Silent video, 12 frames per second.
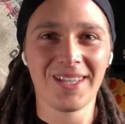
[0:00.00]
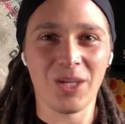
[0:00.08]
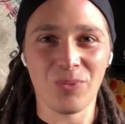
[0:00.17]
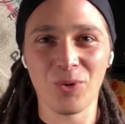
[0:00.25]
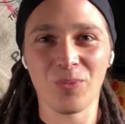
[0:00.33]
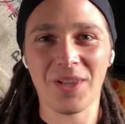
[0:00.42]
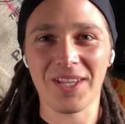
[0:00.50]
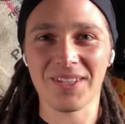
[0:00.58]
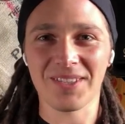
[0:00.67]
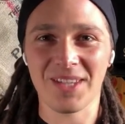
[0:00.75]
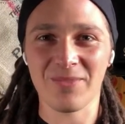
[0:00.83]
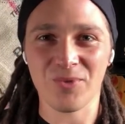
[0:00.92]
that we were playing
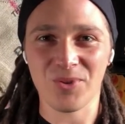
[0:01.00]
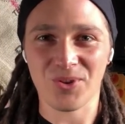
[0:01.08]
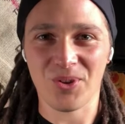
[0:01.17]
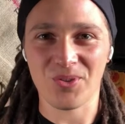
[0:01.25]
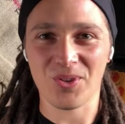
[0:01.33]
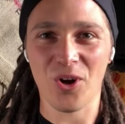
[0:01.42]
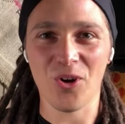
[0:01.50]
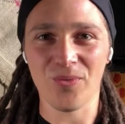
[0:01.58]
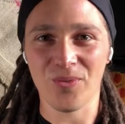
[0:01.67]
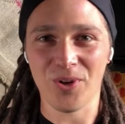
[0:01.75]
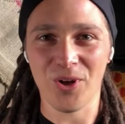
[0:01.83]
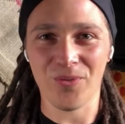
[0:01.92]
the same 4 songs
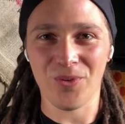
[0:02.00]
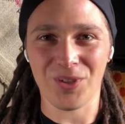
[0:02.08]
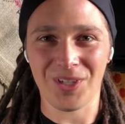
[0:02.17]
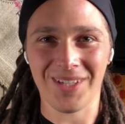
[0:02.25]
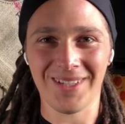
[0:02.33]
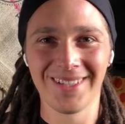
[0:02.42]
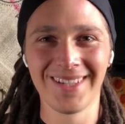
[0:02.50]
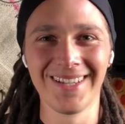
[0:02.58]
over and over again.